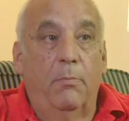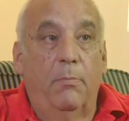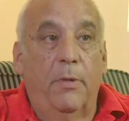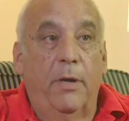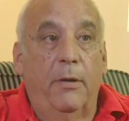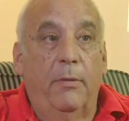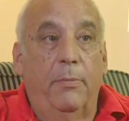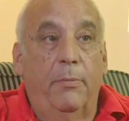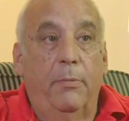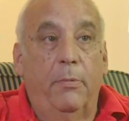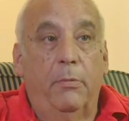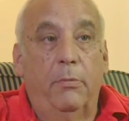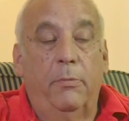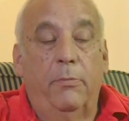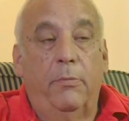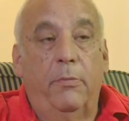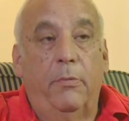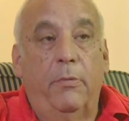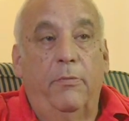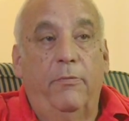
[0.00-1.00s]
my
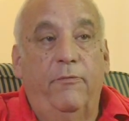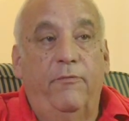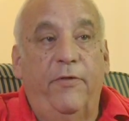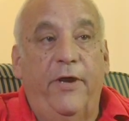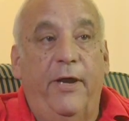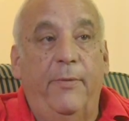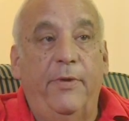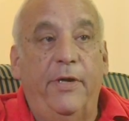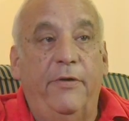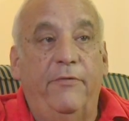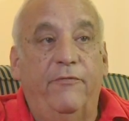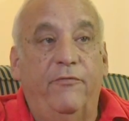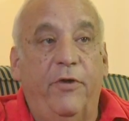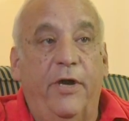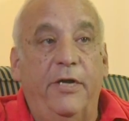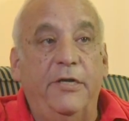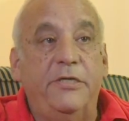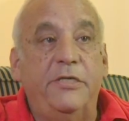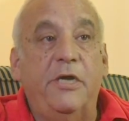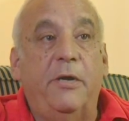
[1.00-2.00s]
family and
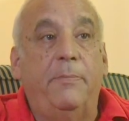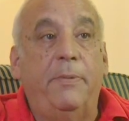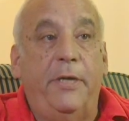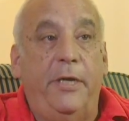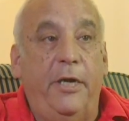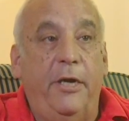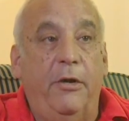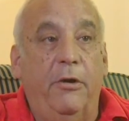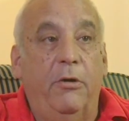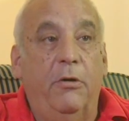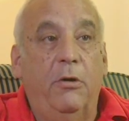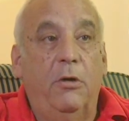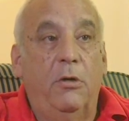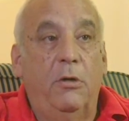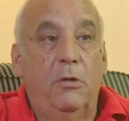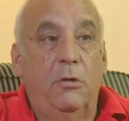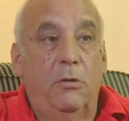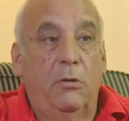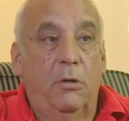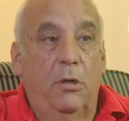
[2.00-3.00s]
friends up here
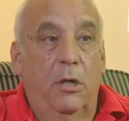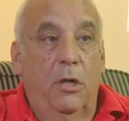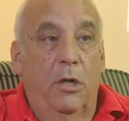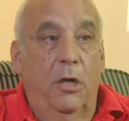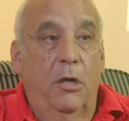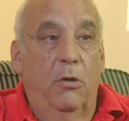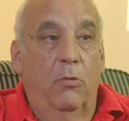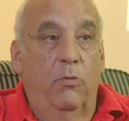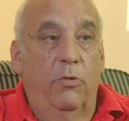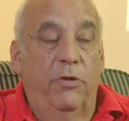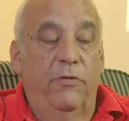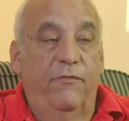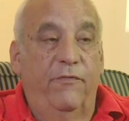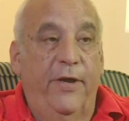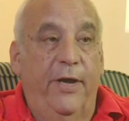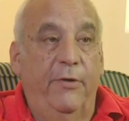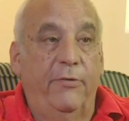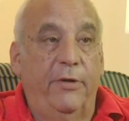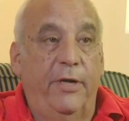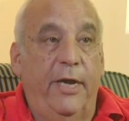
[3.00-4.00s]
with the
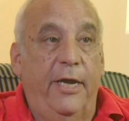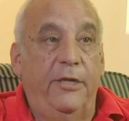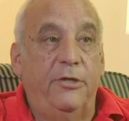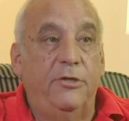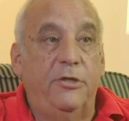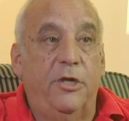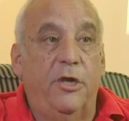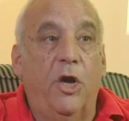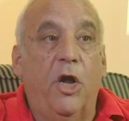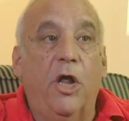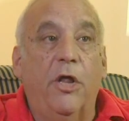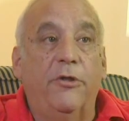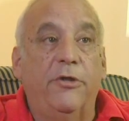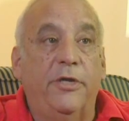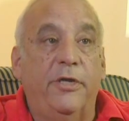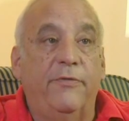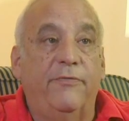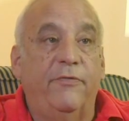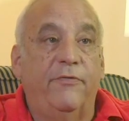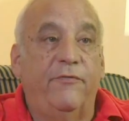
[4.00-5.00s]
foundation and all the
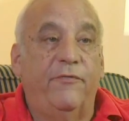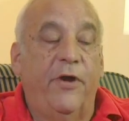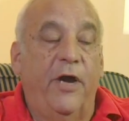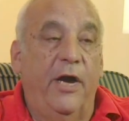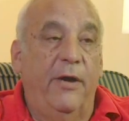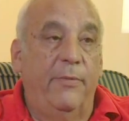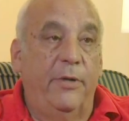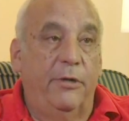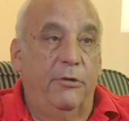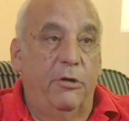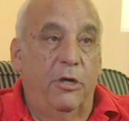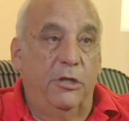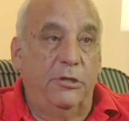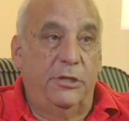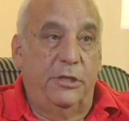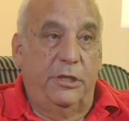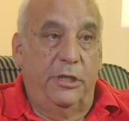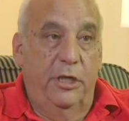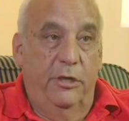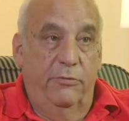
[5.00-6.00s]
different firemen across
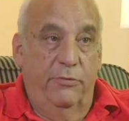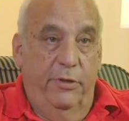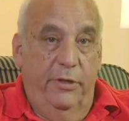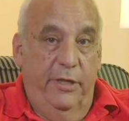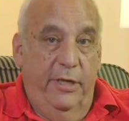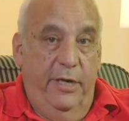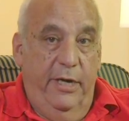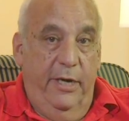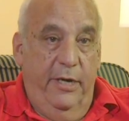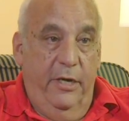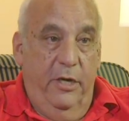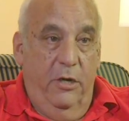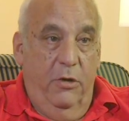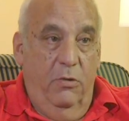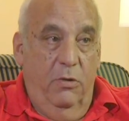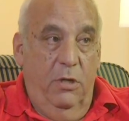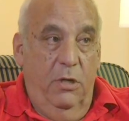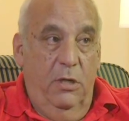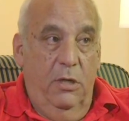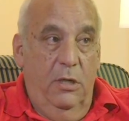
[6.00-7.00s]
the country that I
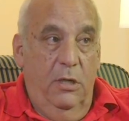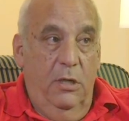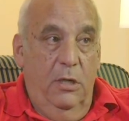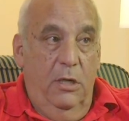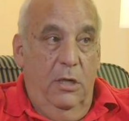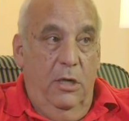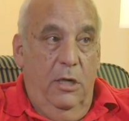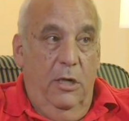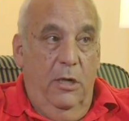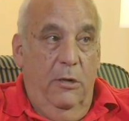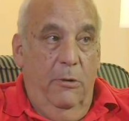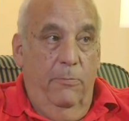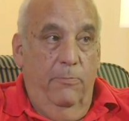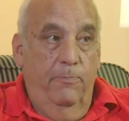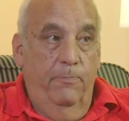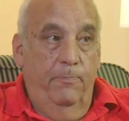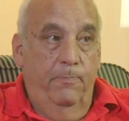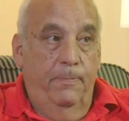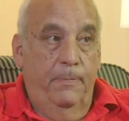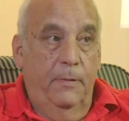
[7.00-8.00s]
know,
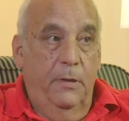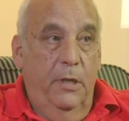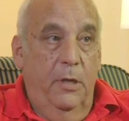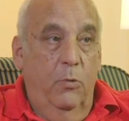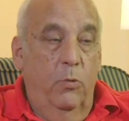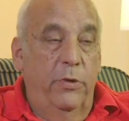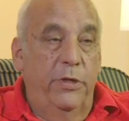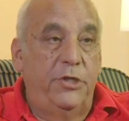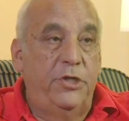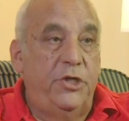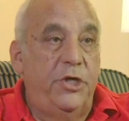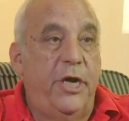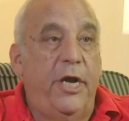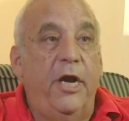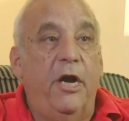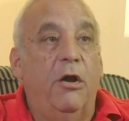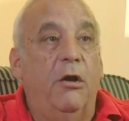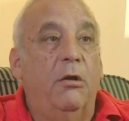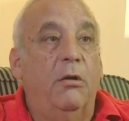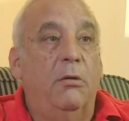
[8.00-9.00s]
we
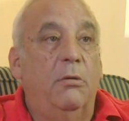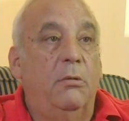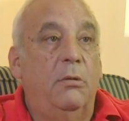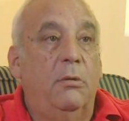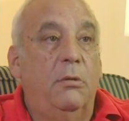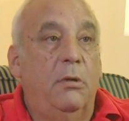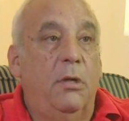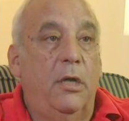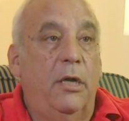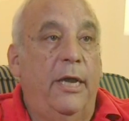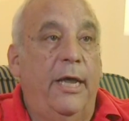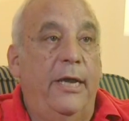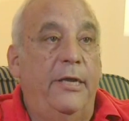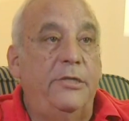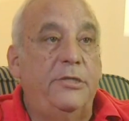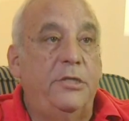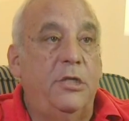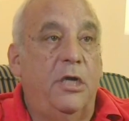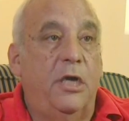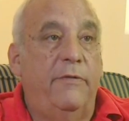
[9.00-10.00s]
share a lot
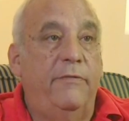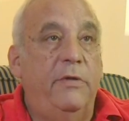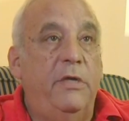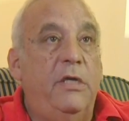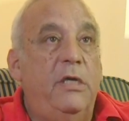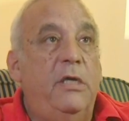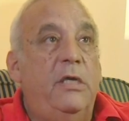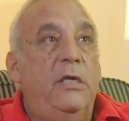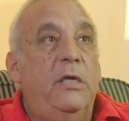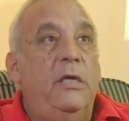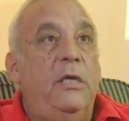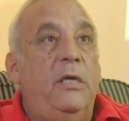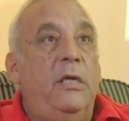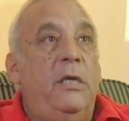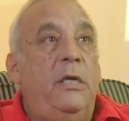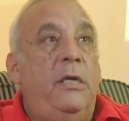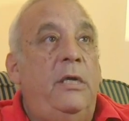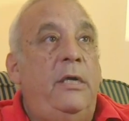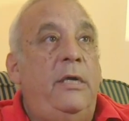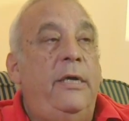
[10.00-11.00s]
of stuff.
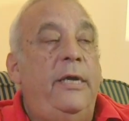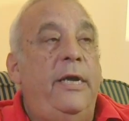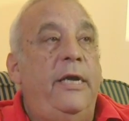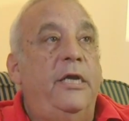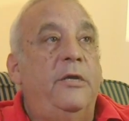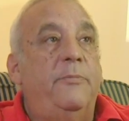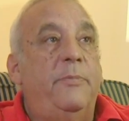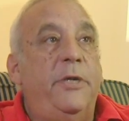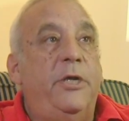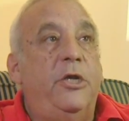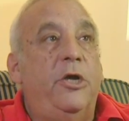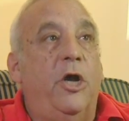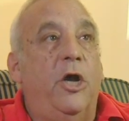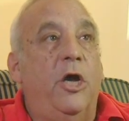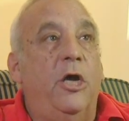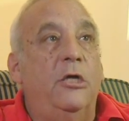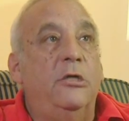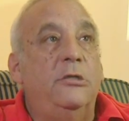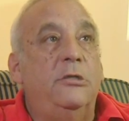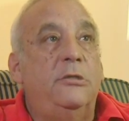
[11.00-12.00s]
And it's
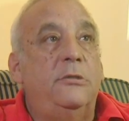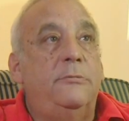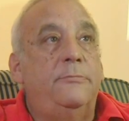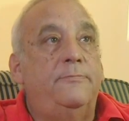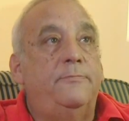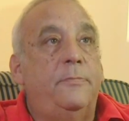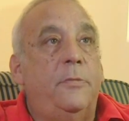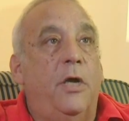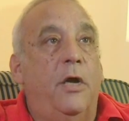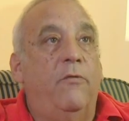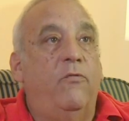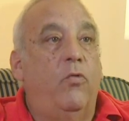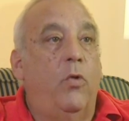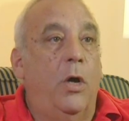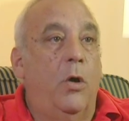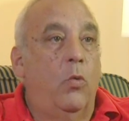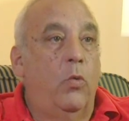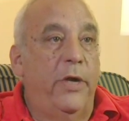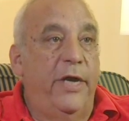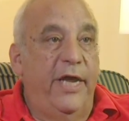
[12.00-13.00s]
because of
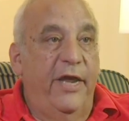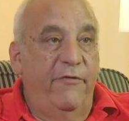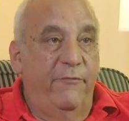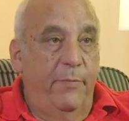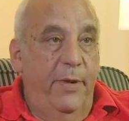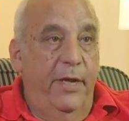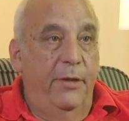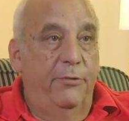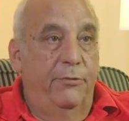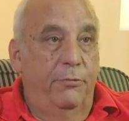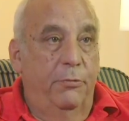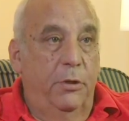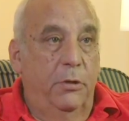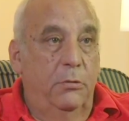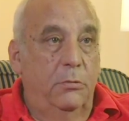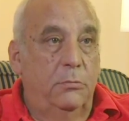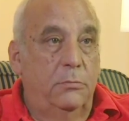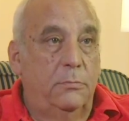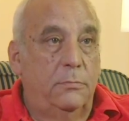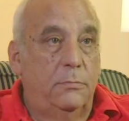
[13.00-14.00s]
what we have been through.